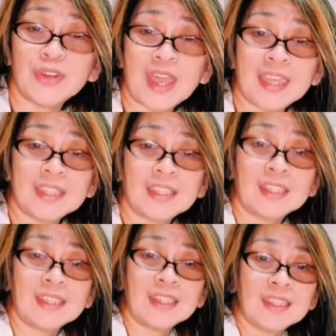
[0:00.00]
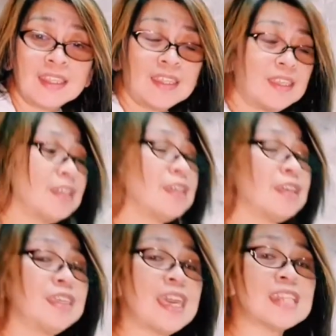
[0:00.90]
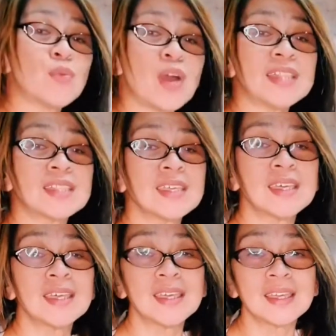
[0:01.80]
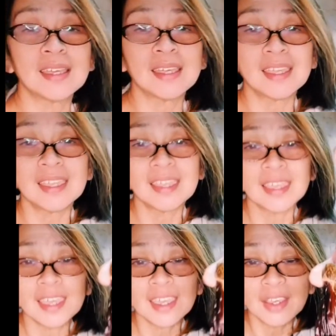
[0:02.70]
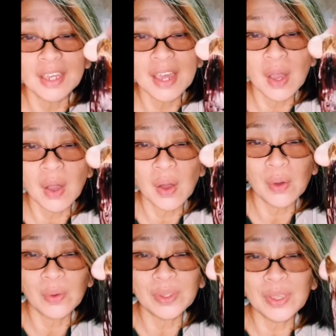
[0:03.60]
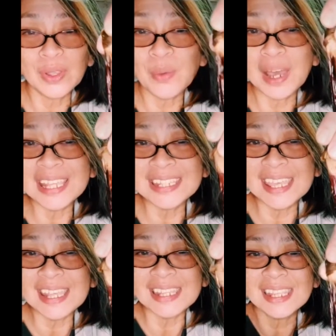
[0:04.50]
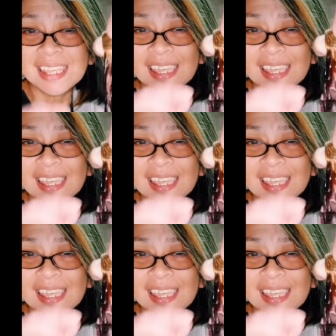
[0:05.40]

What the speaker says: for tonight? Guess what? Here you go. You know what is this?